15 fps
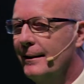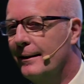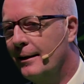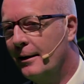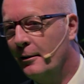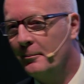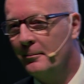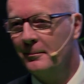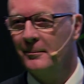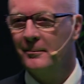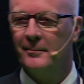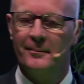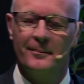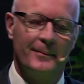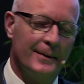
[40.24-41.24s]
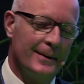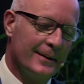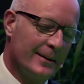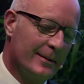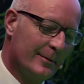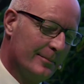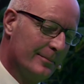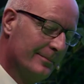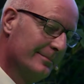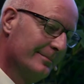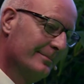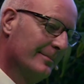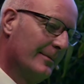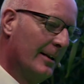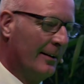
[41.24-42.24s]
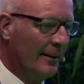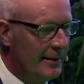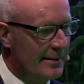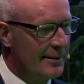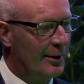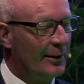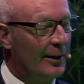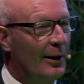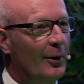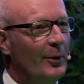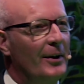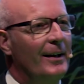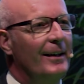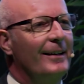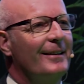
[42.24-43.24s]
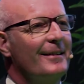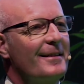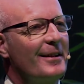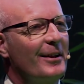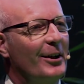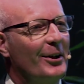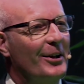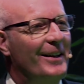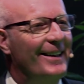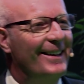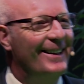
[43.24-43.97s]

um, at least not alone. So